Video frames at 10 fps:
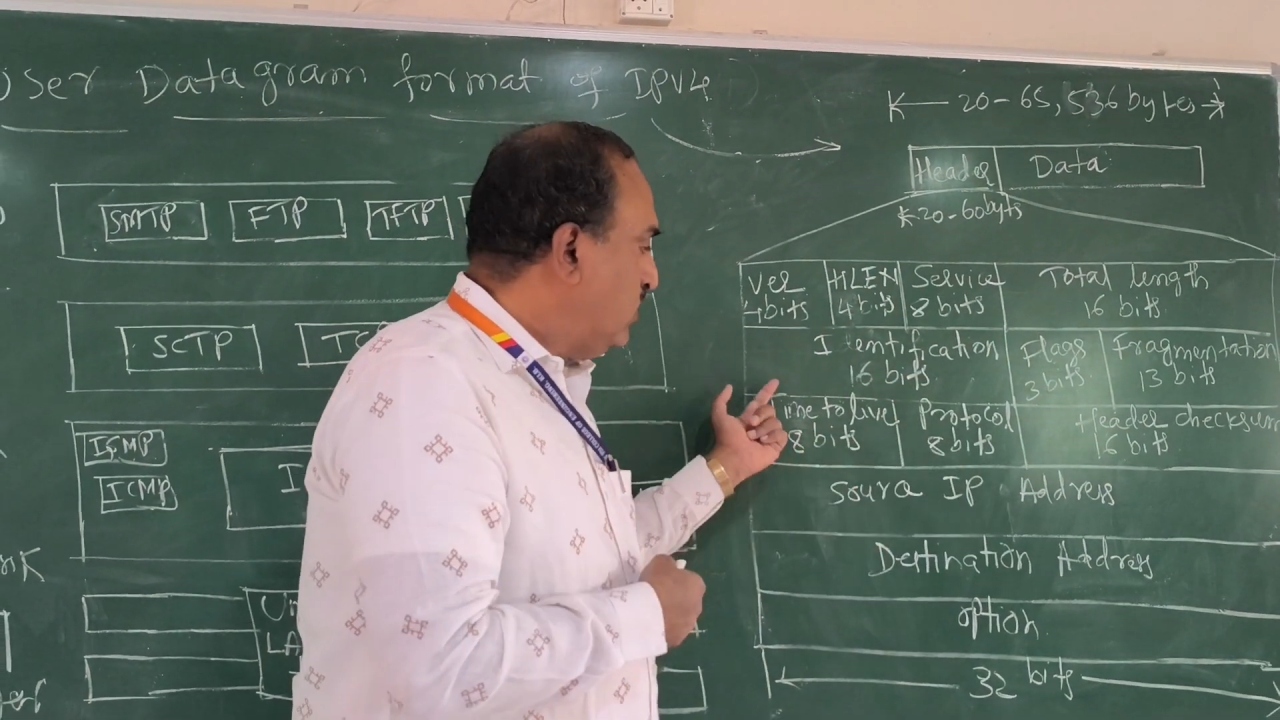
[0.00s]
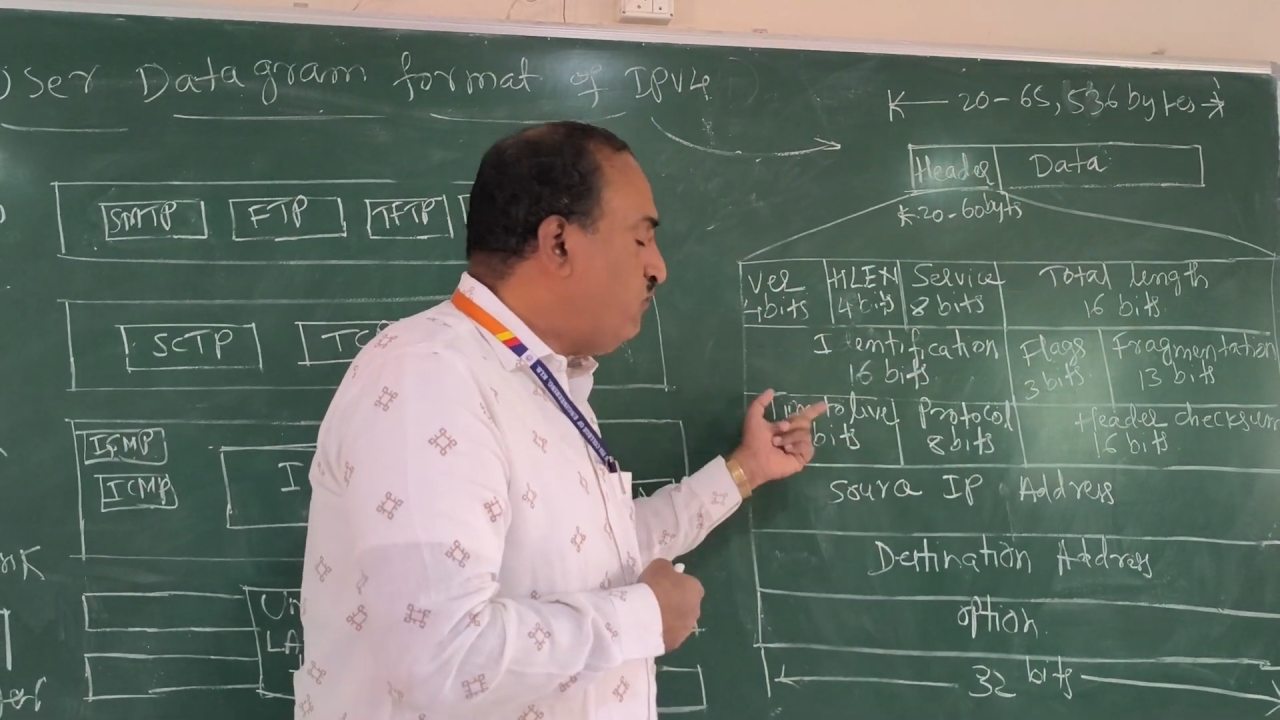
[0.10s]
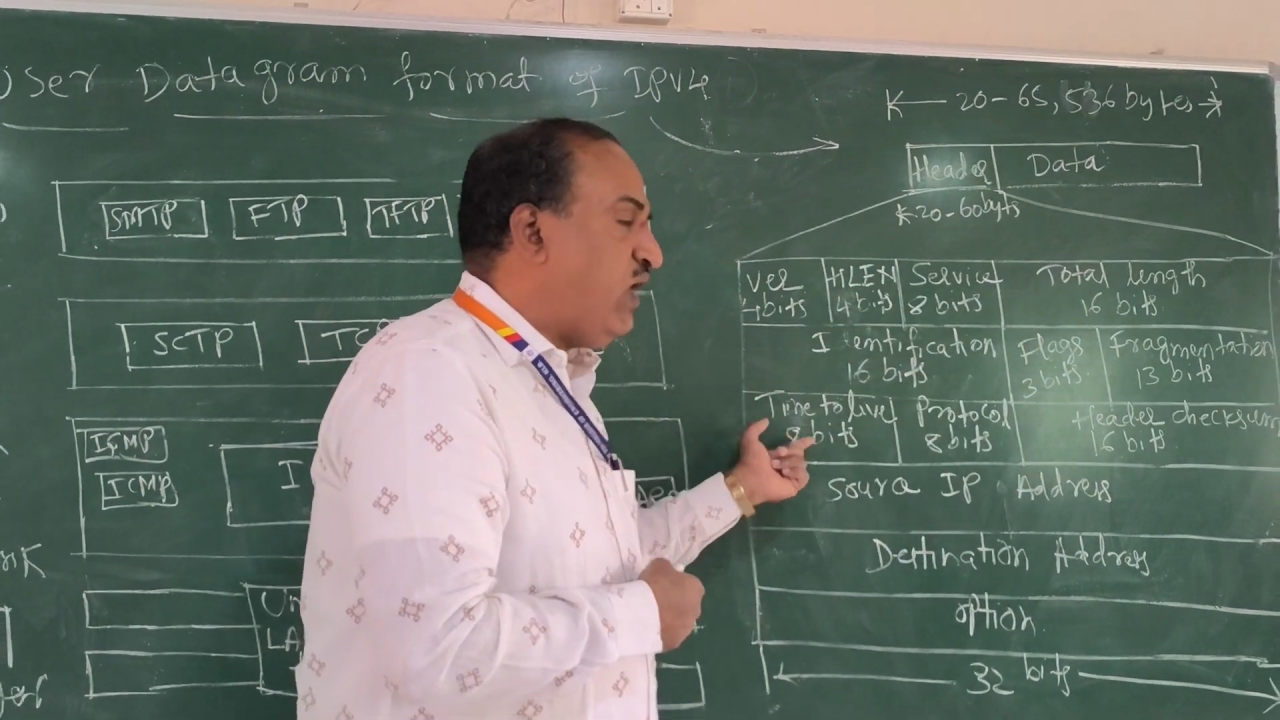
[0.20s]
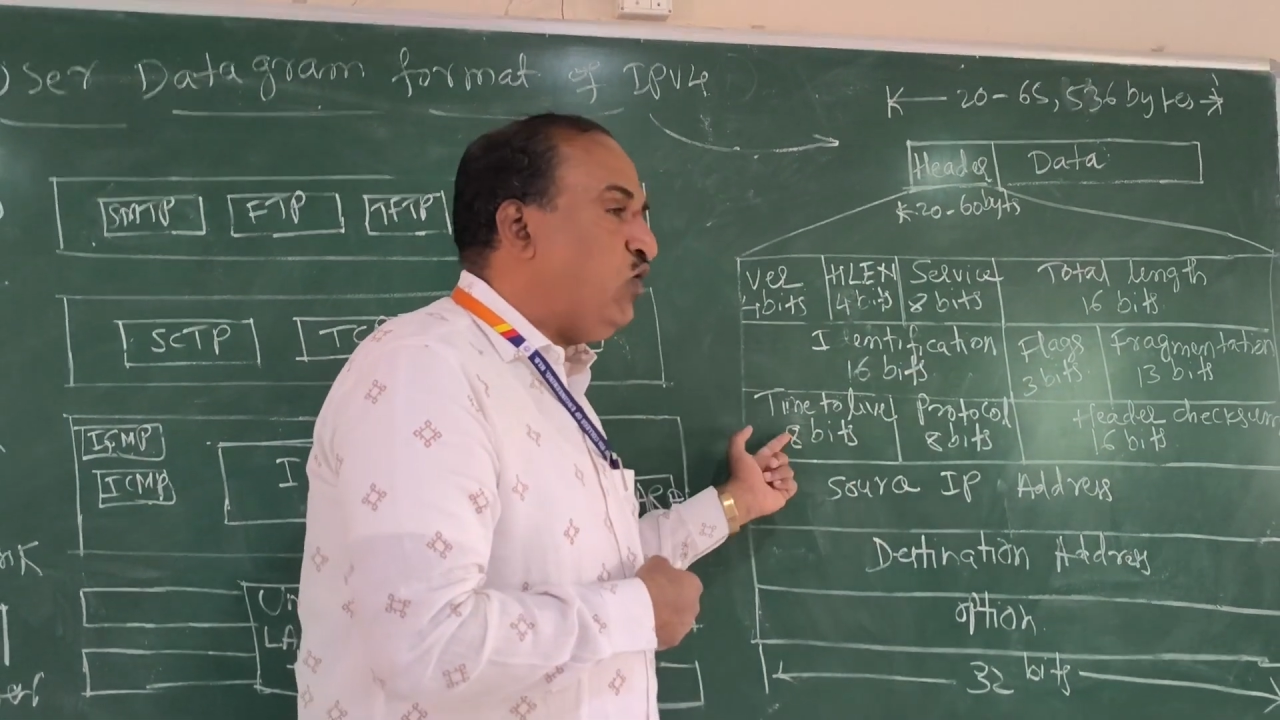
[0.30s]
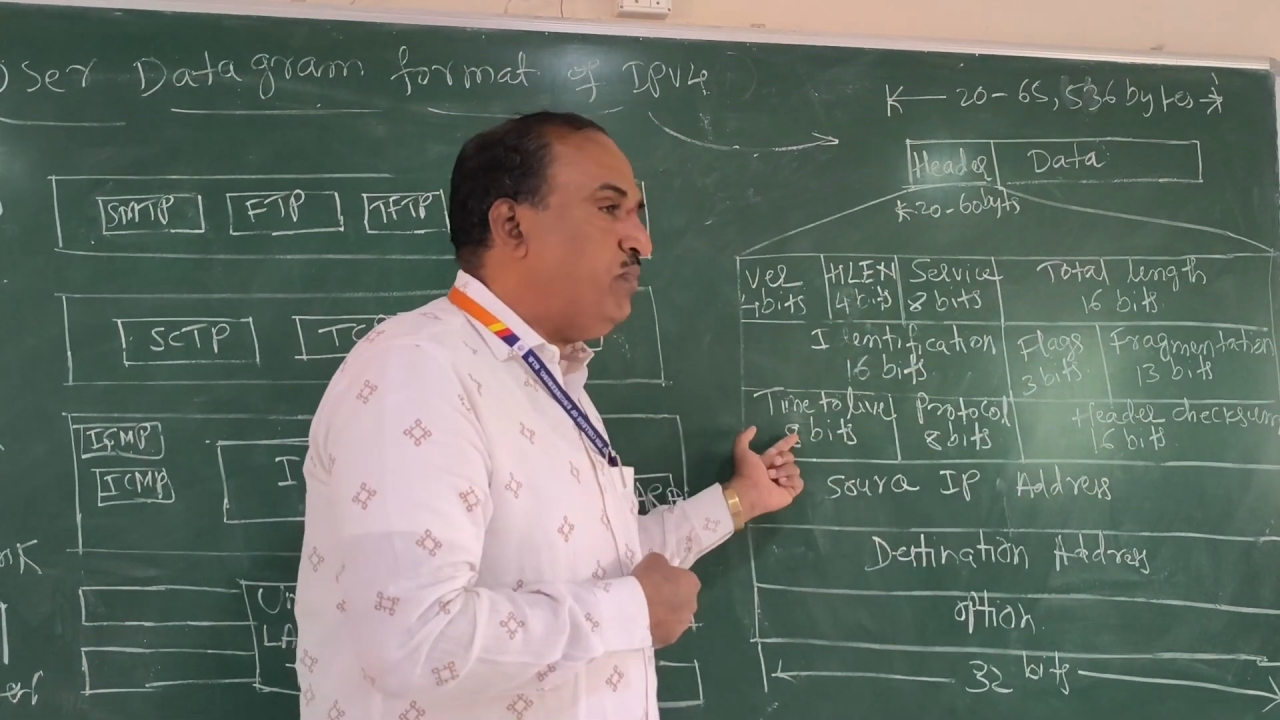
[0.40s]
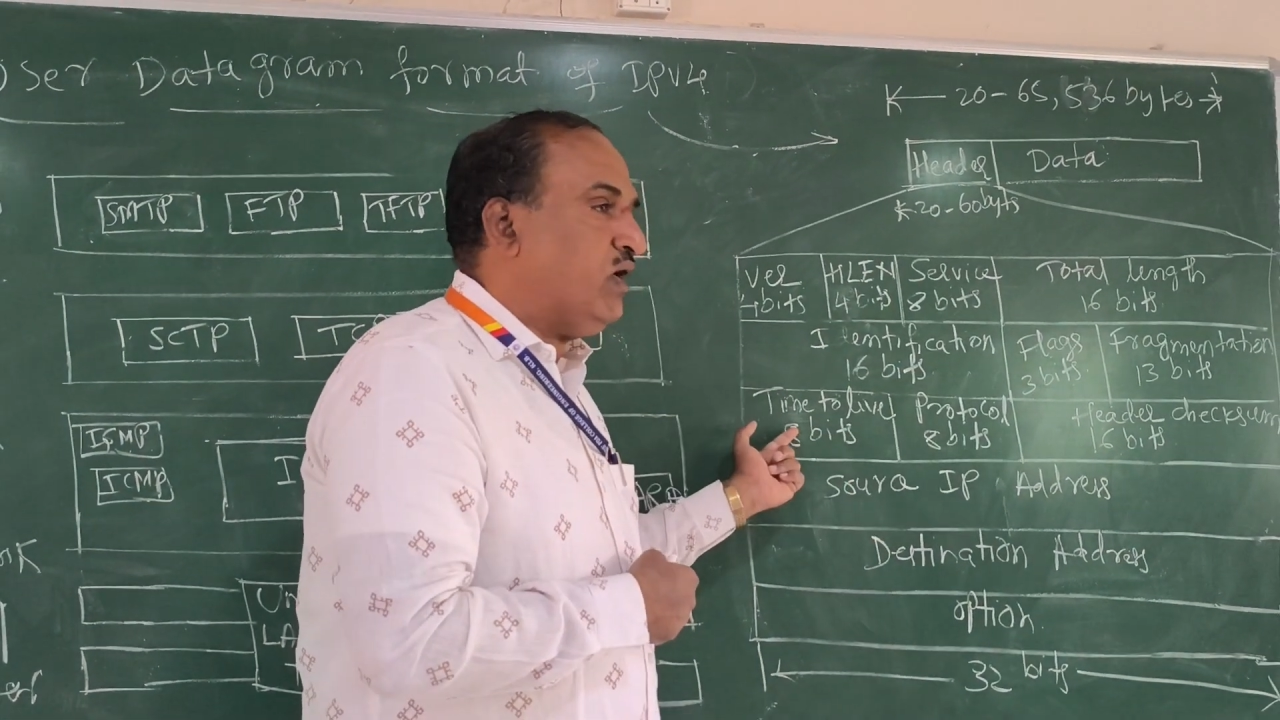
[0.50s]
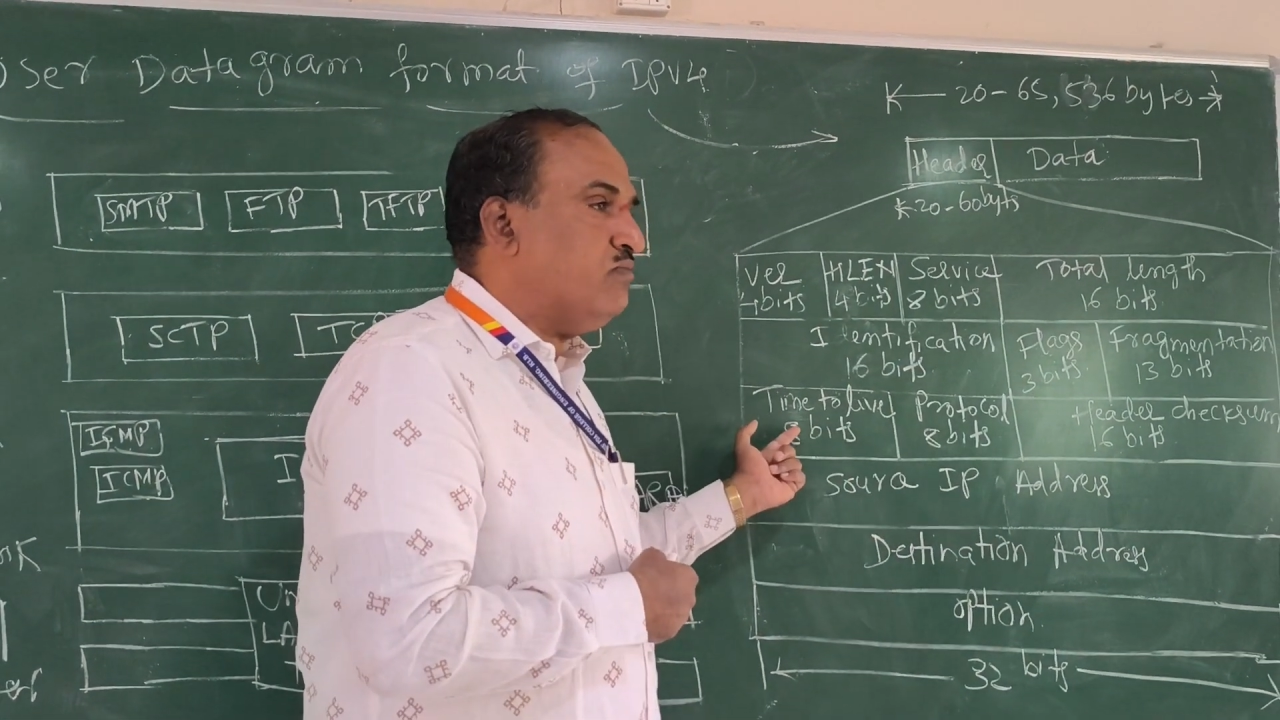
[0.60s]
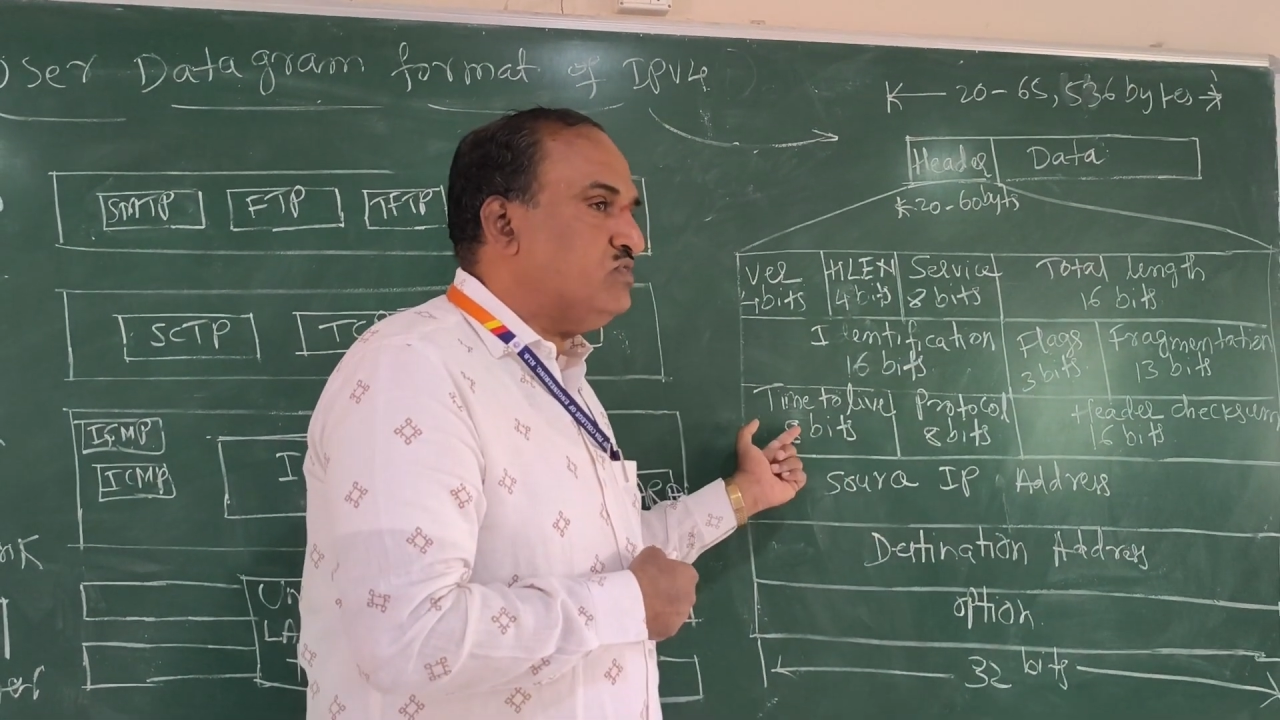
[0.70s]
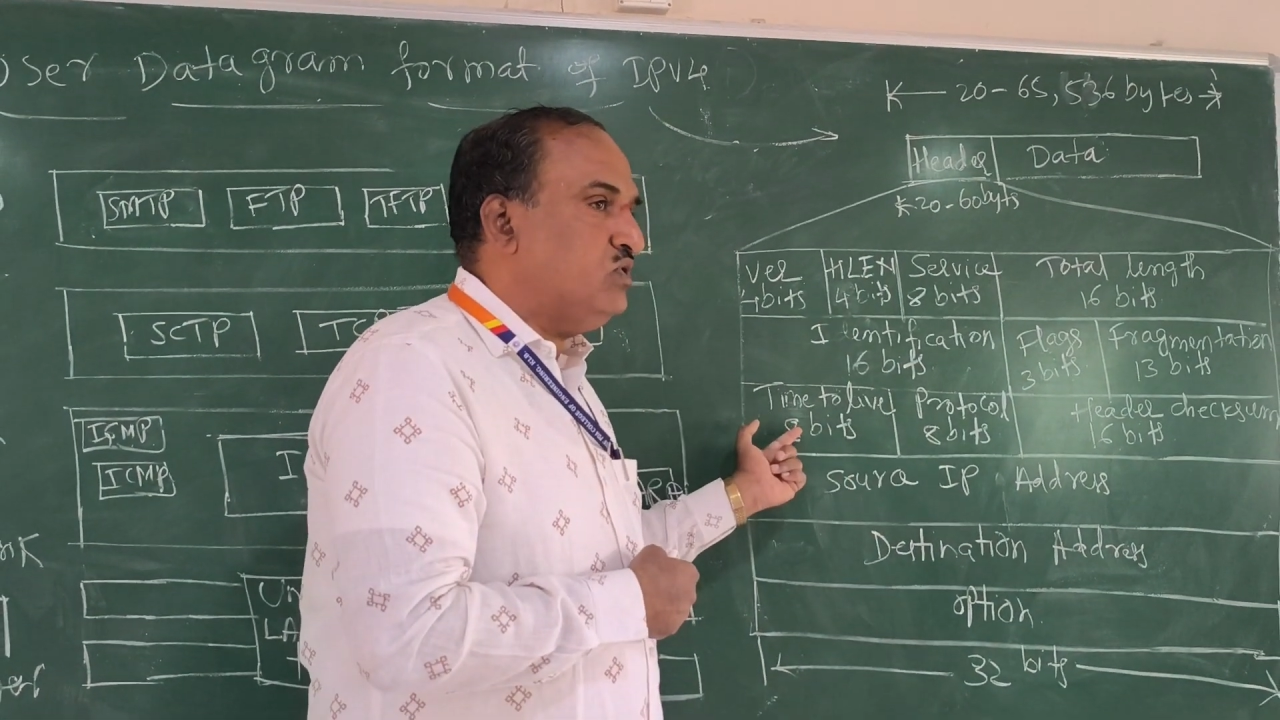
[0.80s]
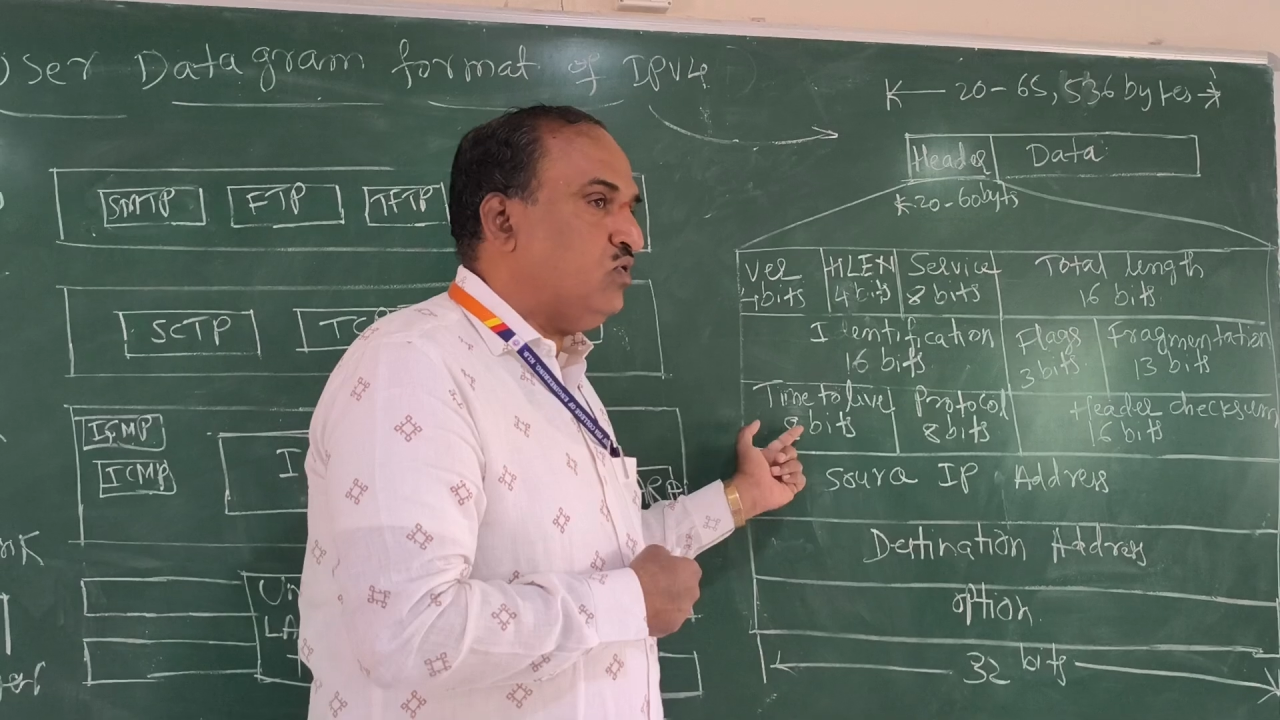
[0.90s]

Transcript: the value becomes